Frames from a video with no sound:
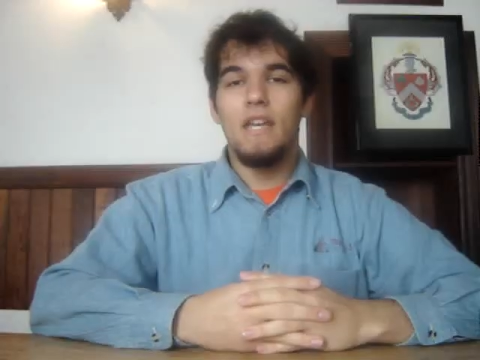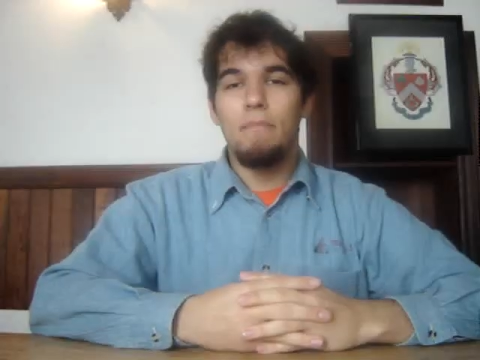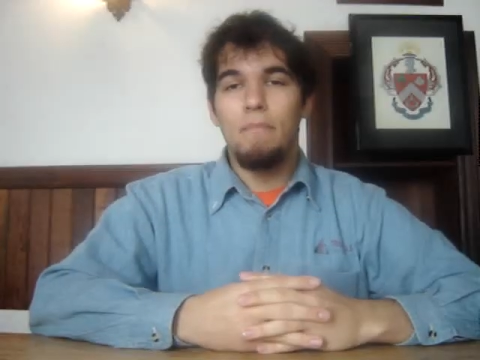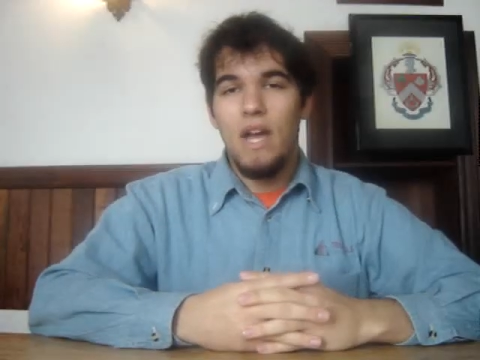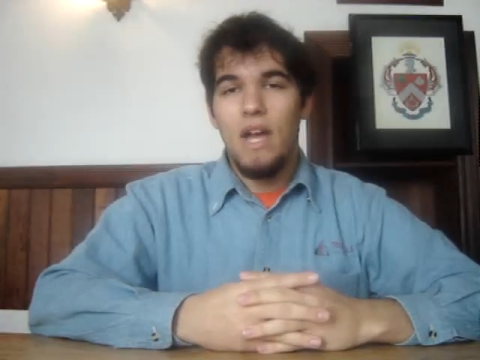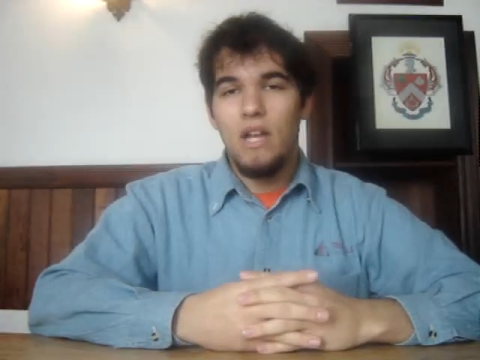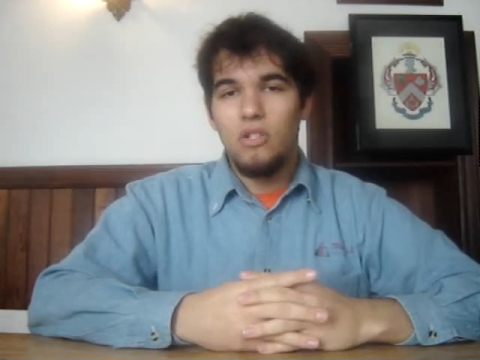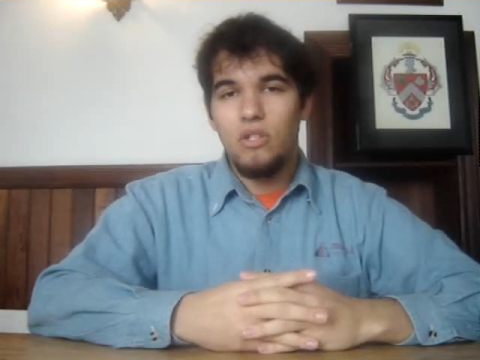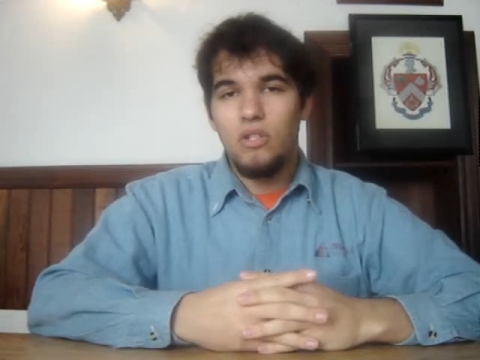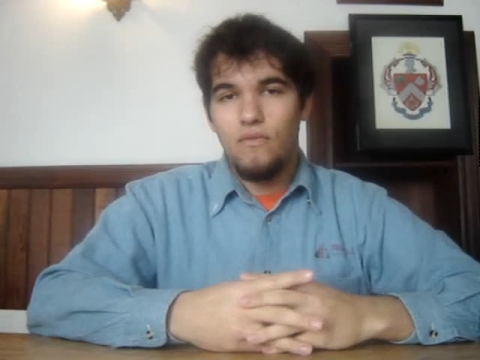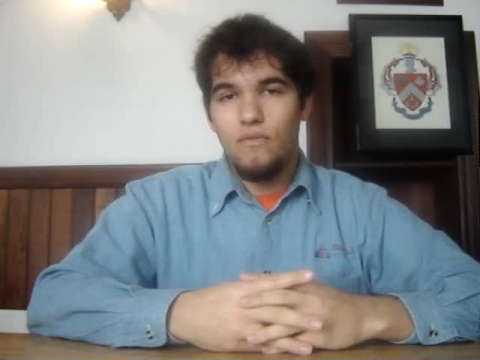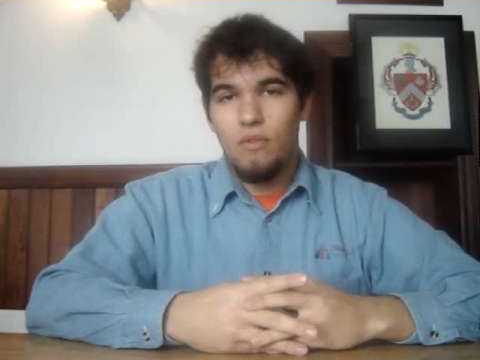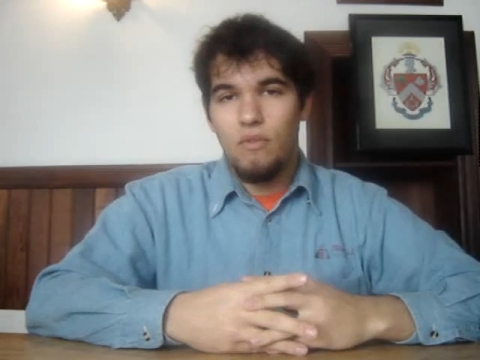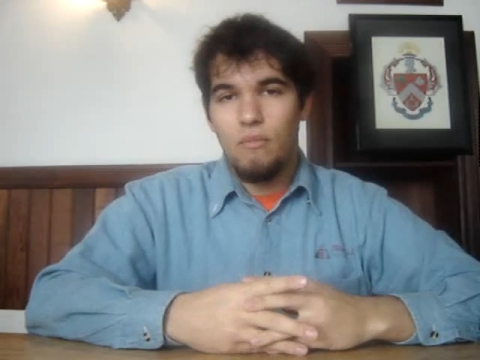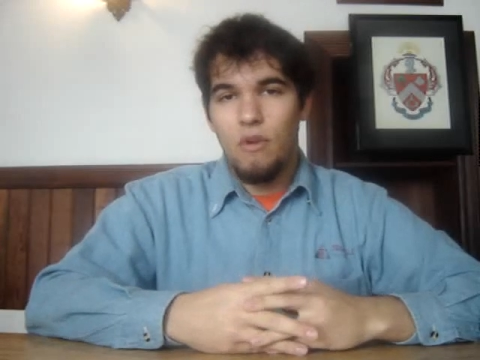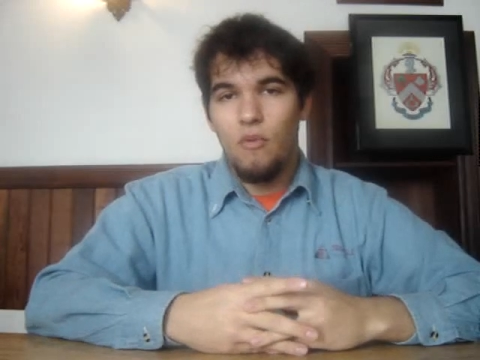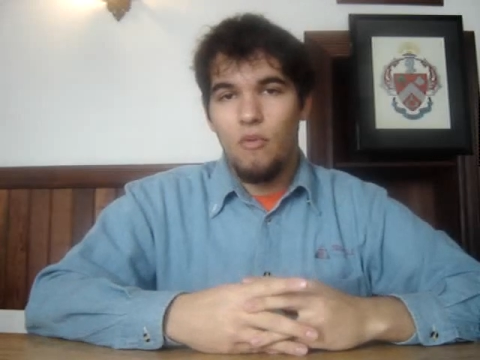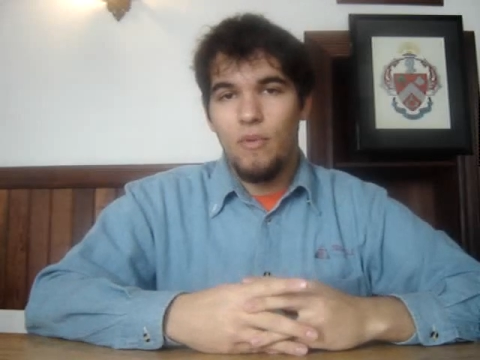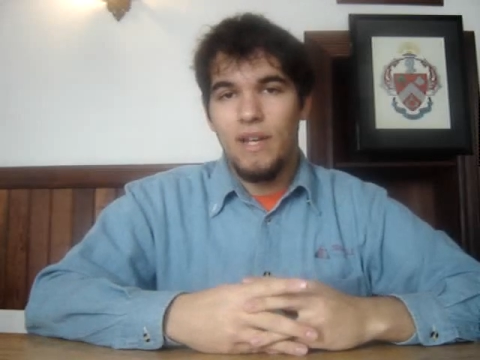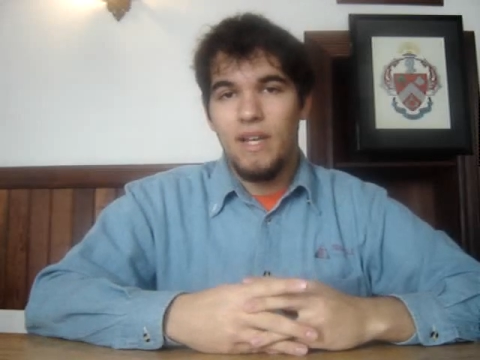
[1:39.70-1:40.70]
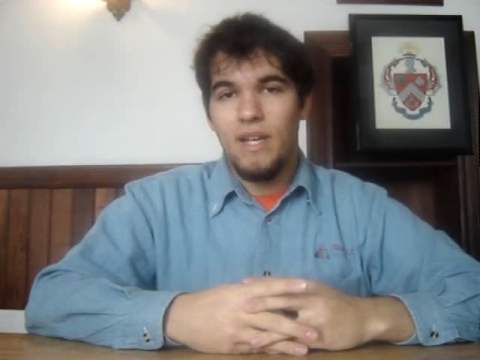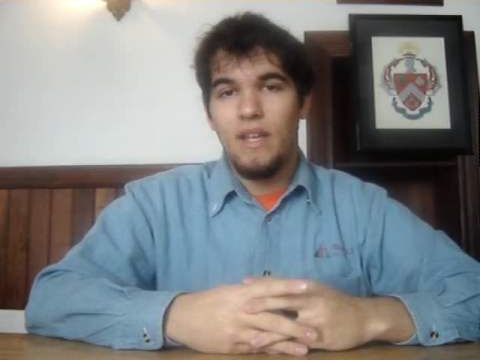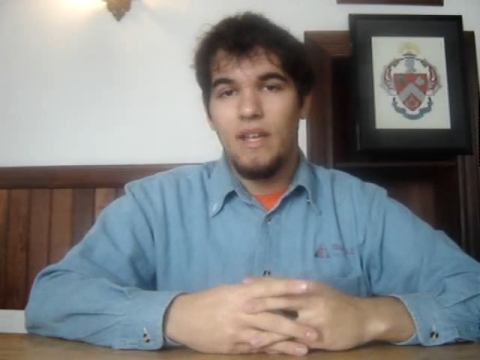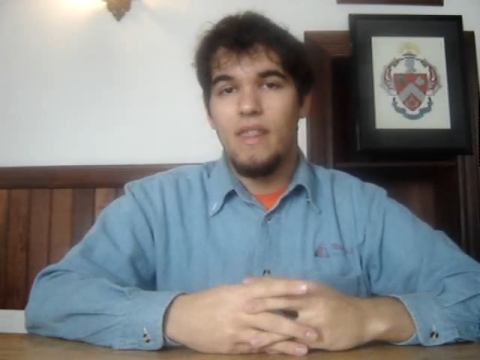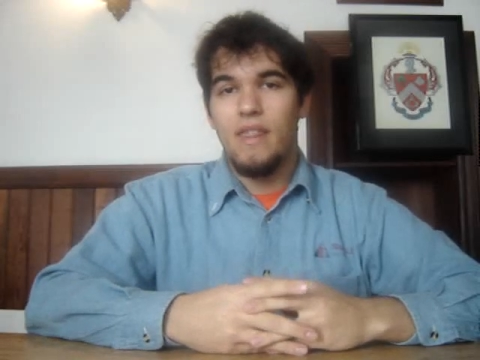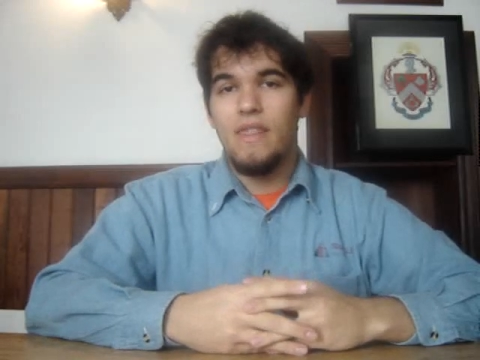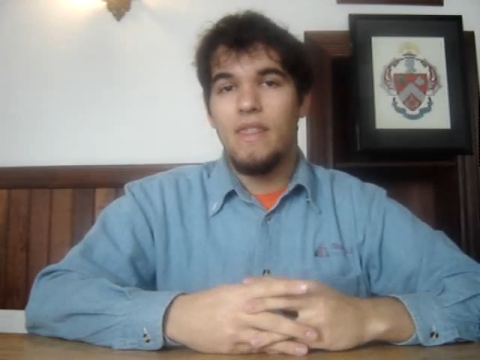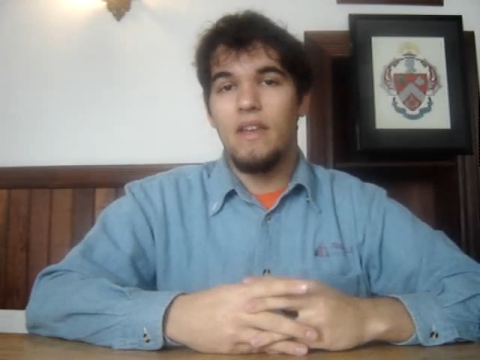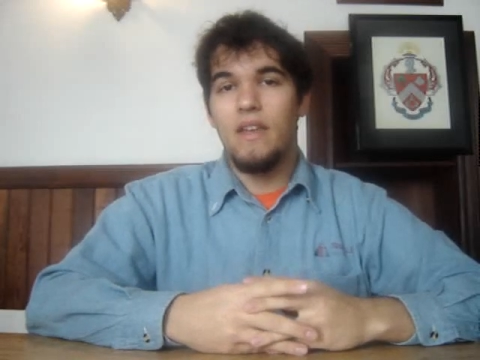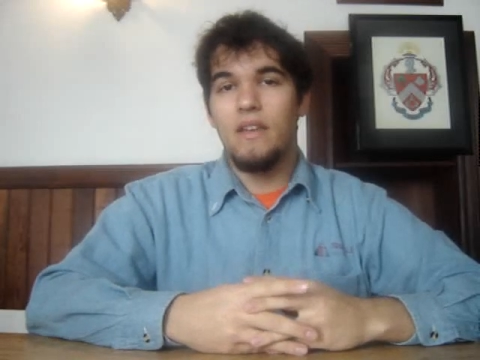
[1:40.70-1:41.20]
Imagine for a moment
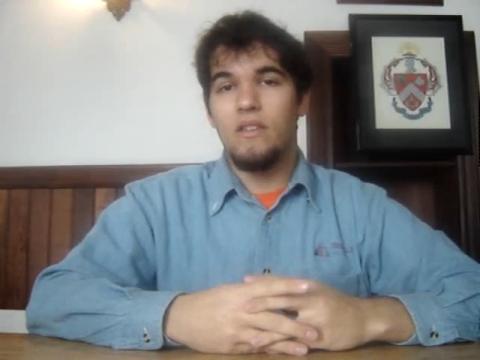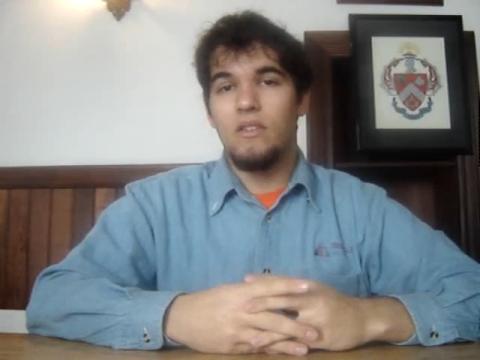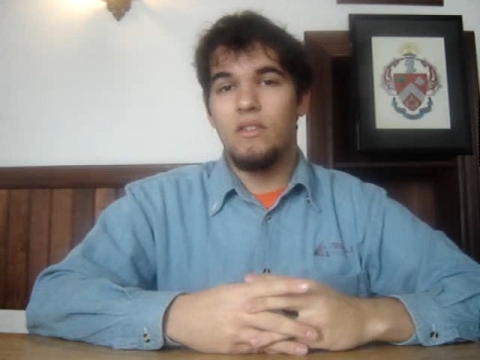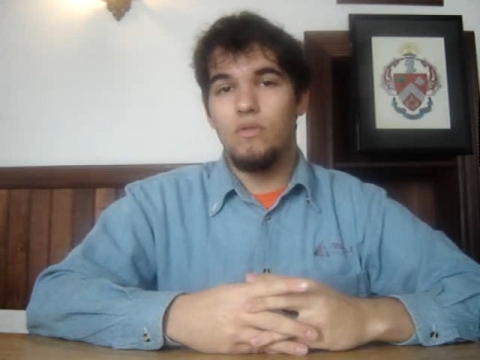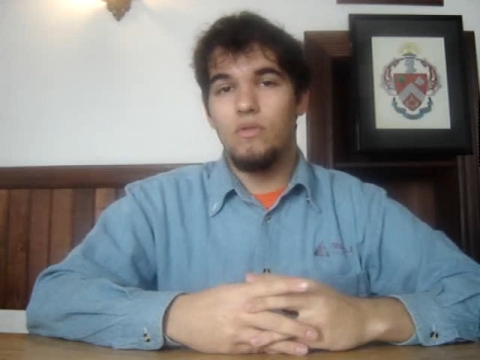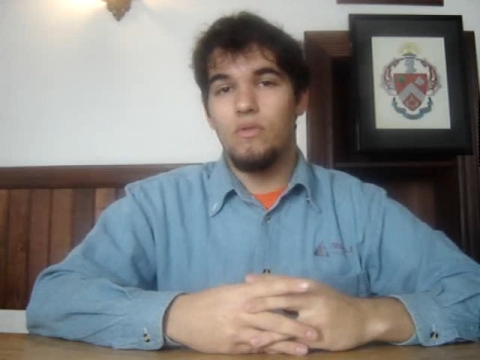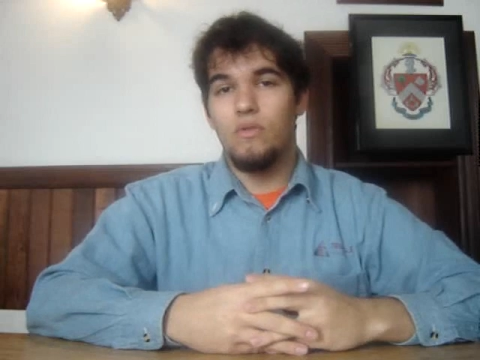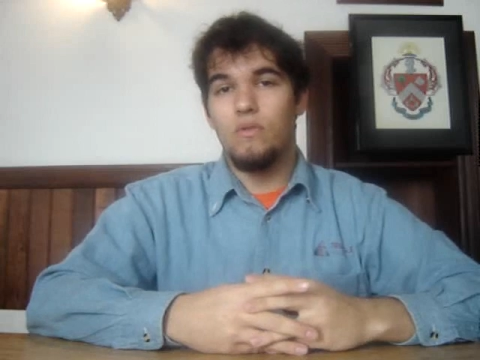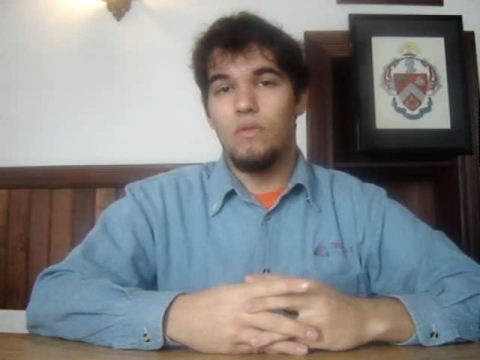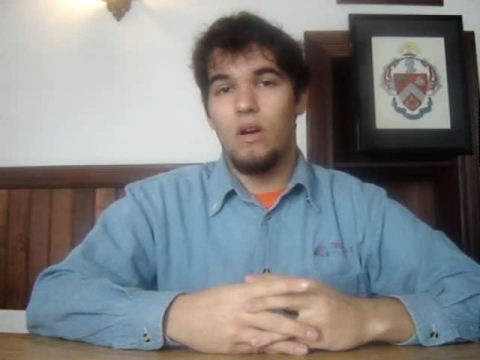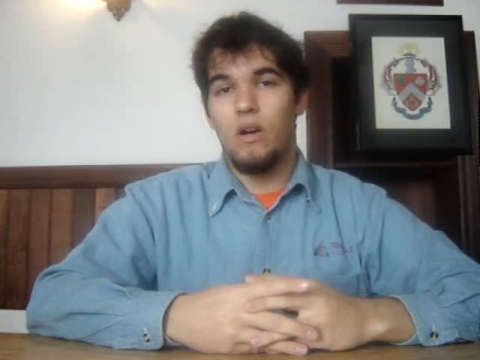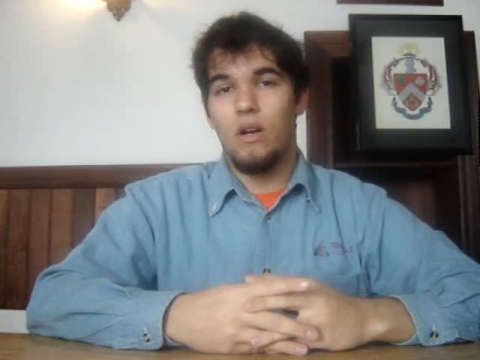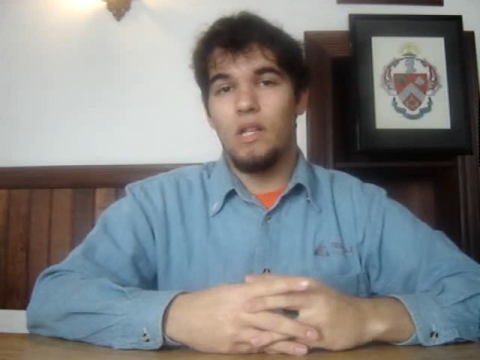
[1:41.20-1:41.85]
that you